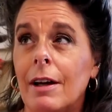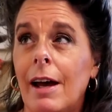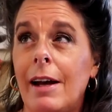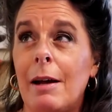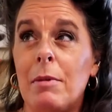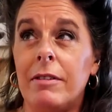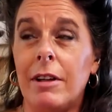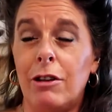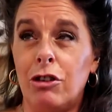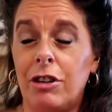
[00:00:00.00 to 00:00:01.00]
and I'm a
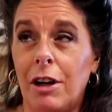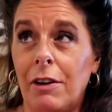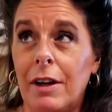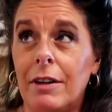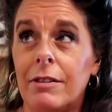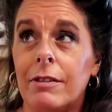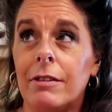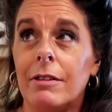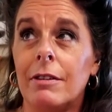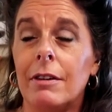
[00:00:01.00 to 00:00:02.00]

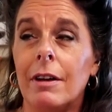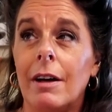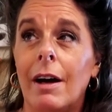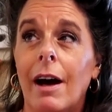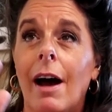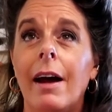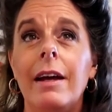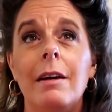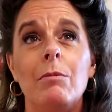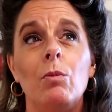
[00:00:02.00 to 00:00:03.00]
Sagittarius, I
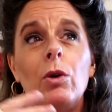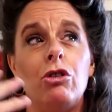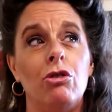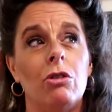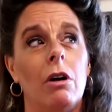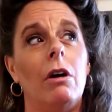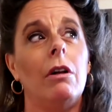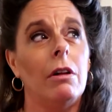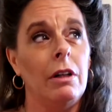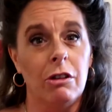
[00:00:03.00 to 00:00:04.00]
am what you
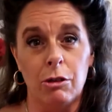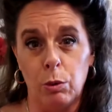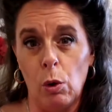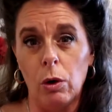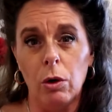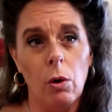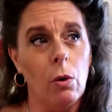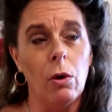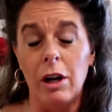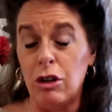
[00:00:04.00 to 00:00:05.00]
call an explorer
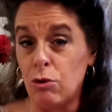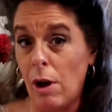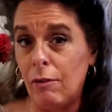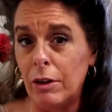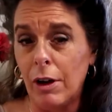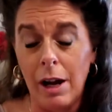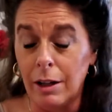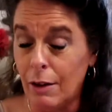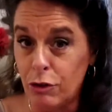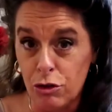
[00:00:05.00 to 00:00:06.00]
or a traveler. I
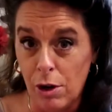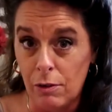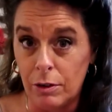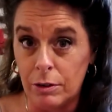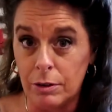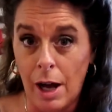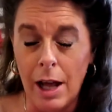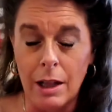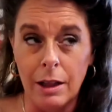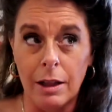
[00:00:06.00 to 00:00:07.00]
love to travel.
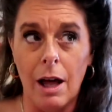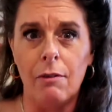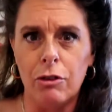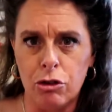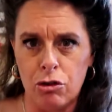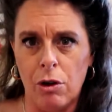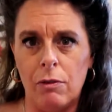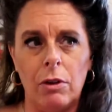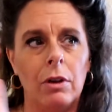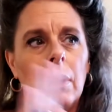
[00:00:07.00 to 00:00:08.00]
I love to
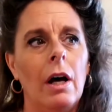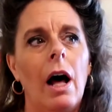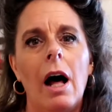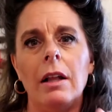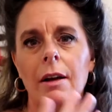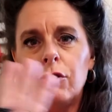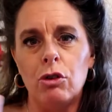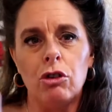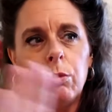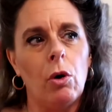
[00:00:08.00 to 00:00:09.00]
travel. I love to
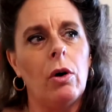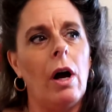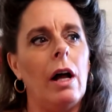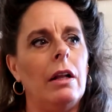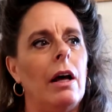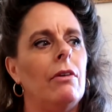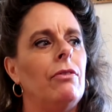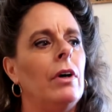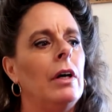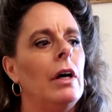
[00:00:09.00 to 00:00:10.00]
explore. I love,
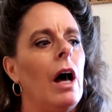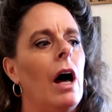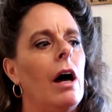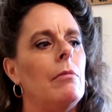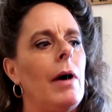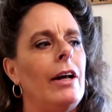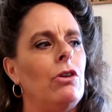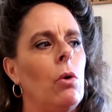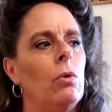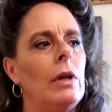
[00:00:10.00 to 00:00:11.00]
I
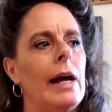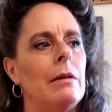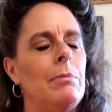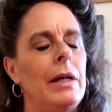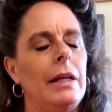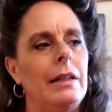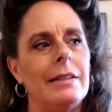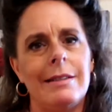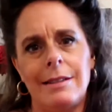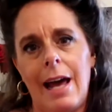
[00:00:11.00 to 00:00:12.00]
don't like being
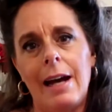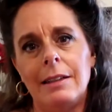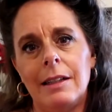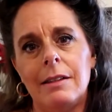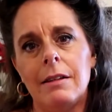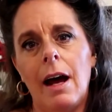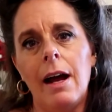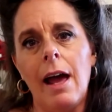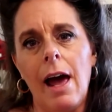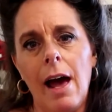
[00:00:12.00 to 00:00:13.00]
stagnant. I
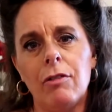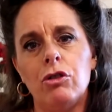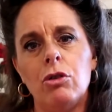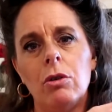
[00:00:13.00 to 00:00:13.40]
have to